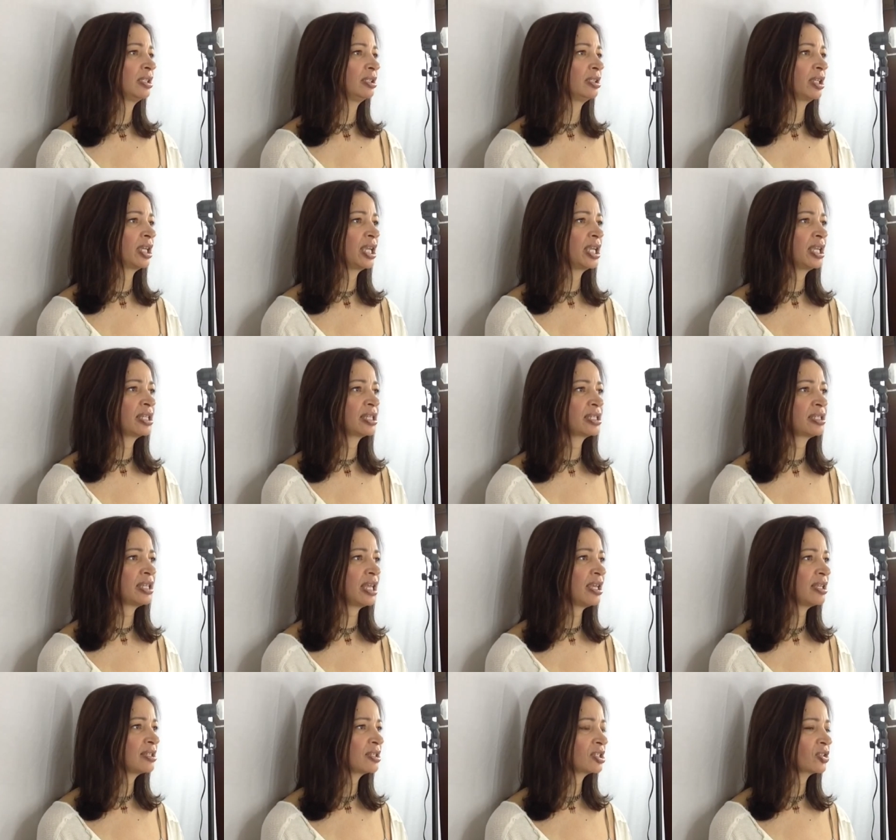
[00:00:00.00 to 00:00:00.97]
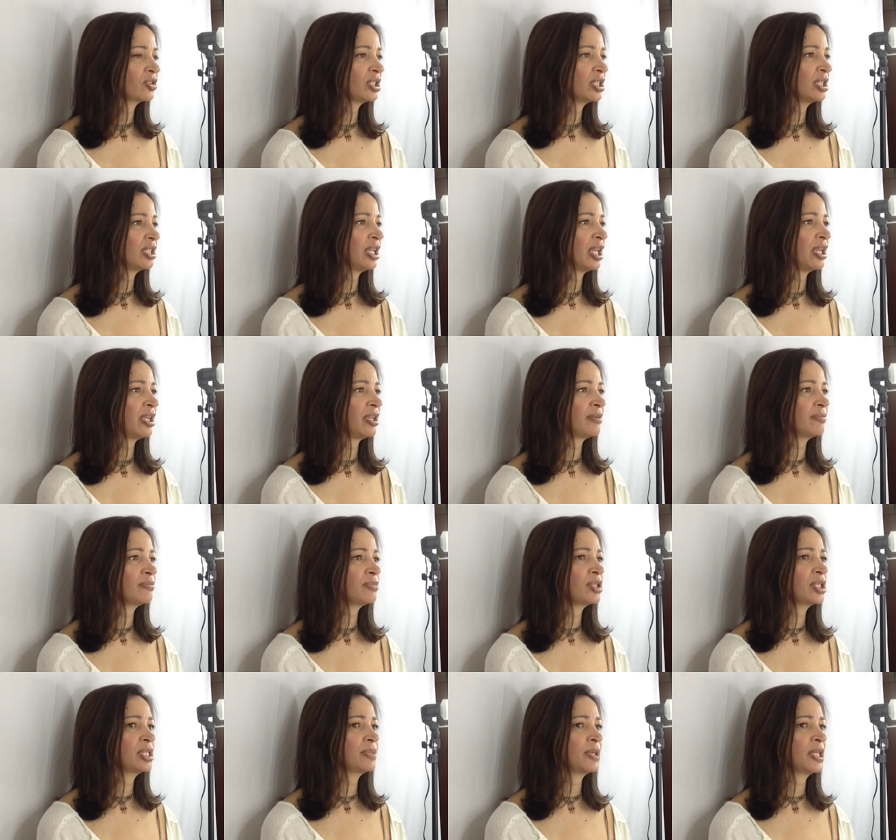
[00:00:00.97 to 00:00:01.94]
looking at Sanskrit
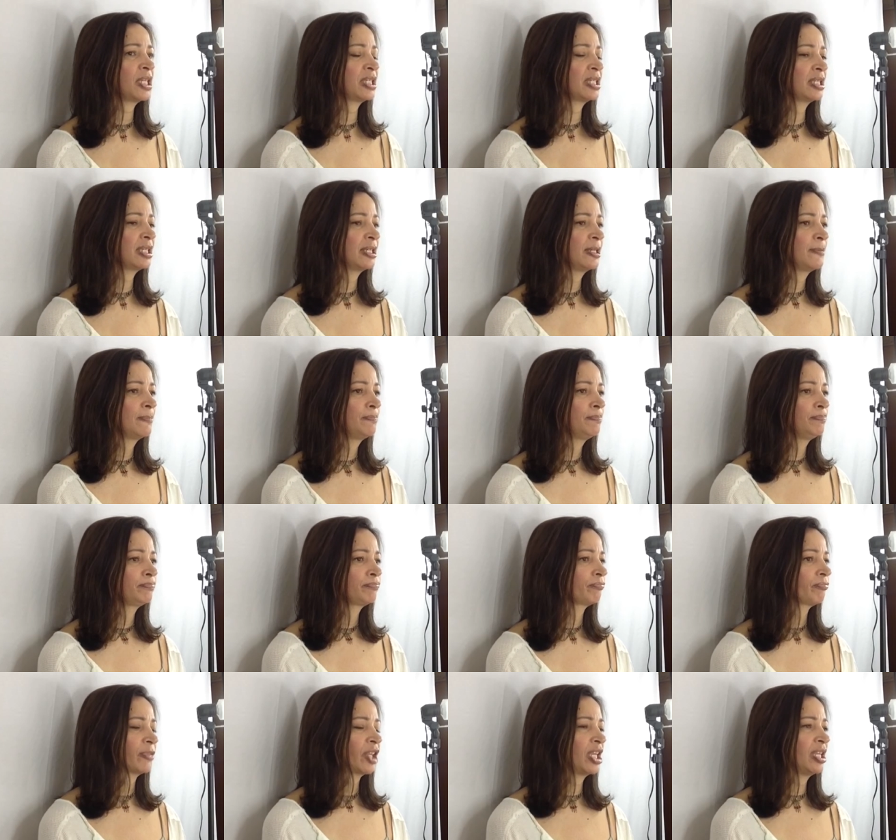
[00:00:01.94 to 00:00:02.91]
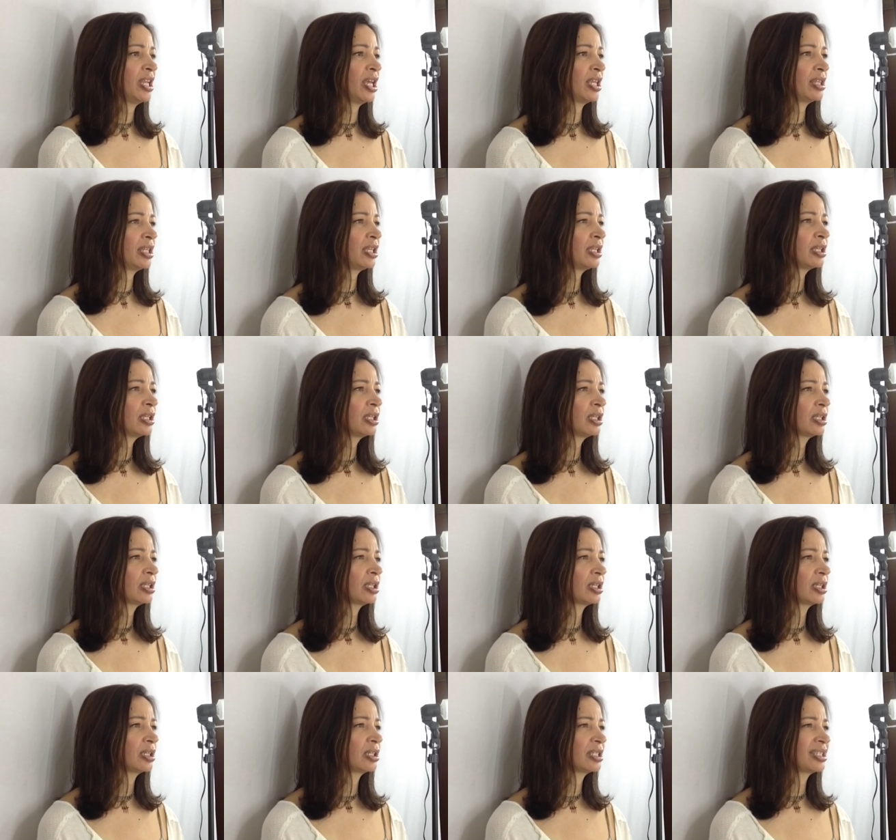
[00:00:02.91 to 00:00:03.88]
names, but nothing
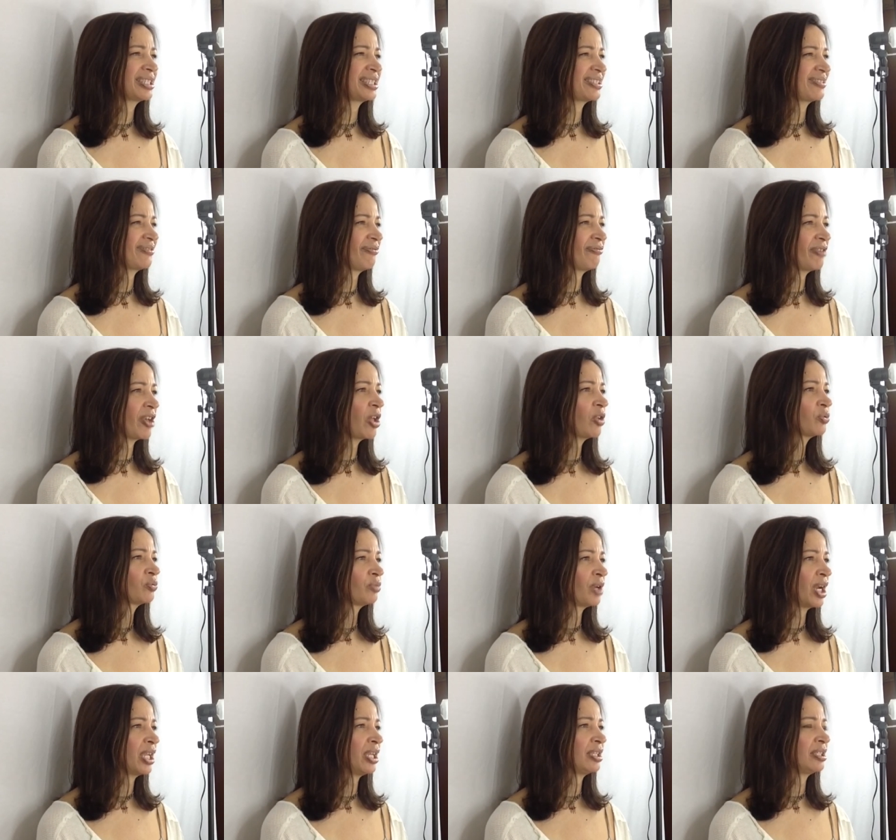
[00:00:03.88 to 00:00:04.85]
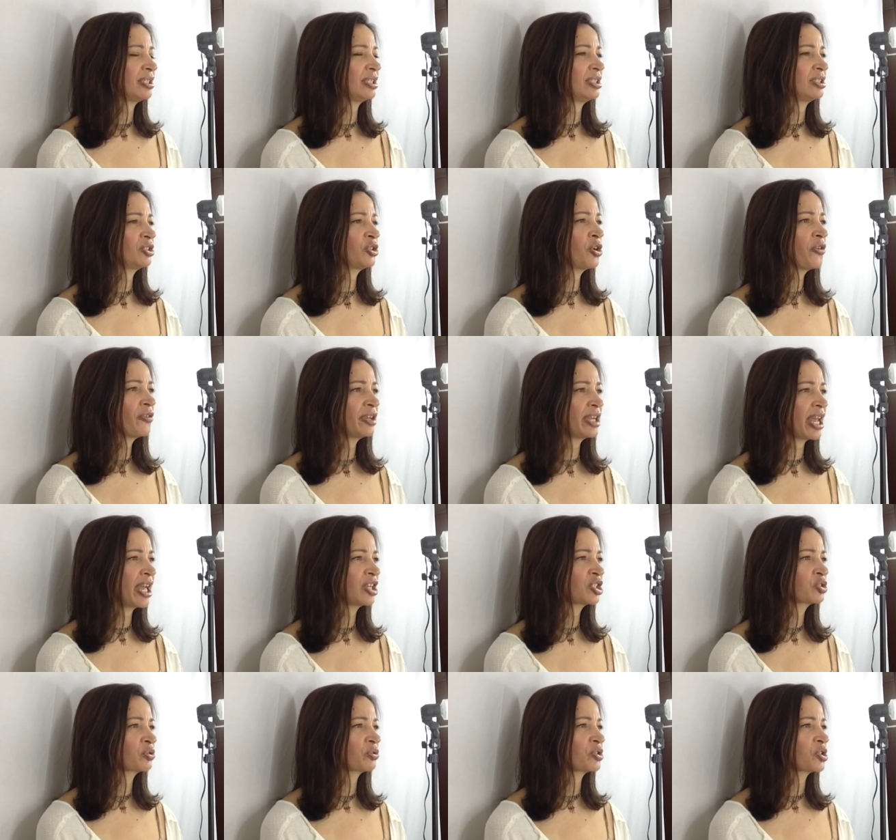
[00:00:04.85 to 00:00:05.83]
felt right. Tova
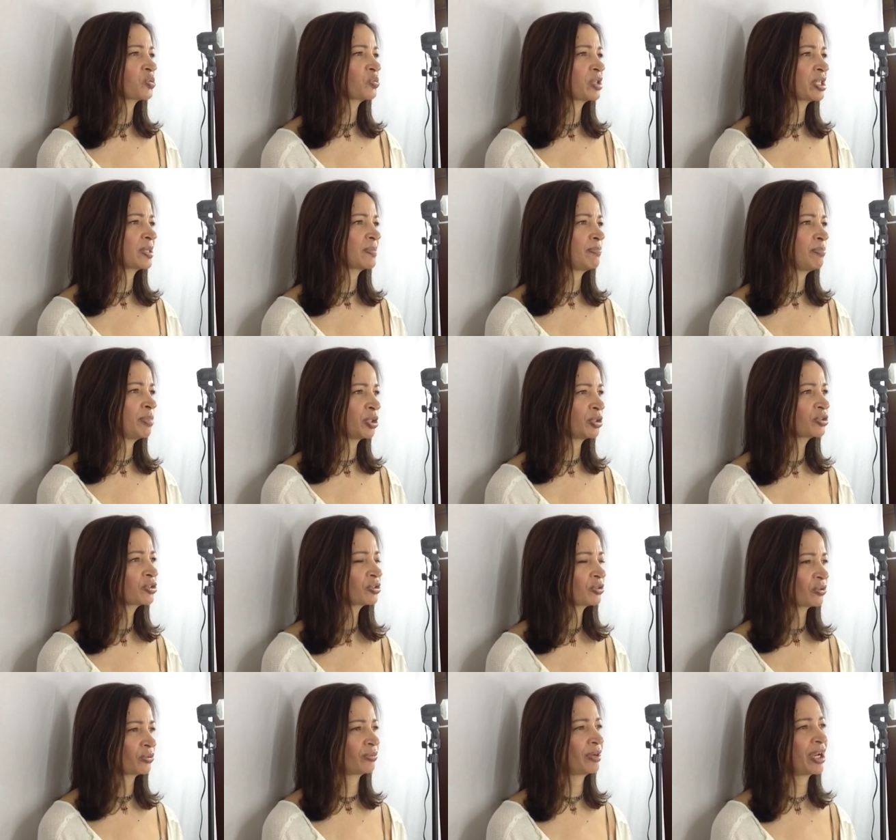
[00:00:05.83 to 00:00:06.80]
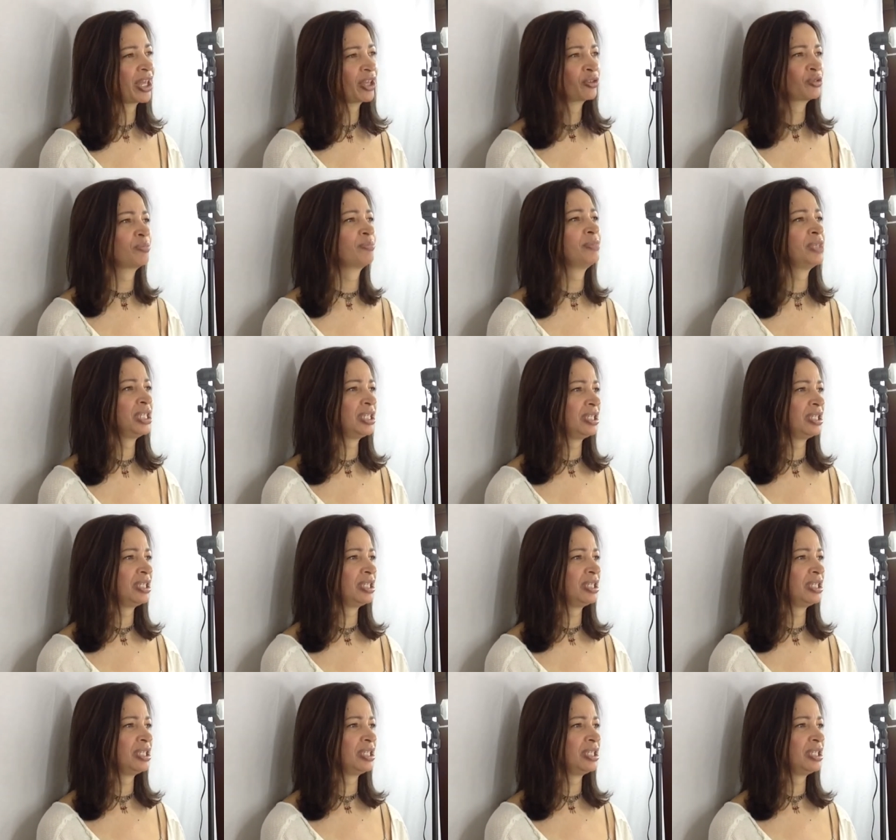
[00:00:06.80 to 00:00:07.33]
Naturals was built around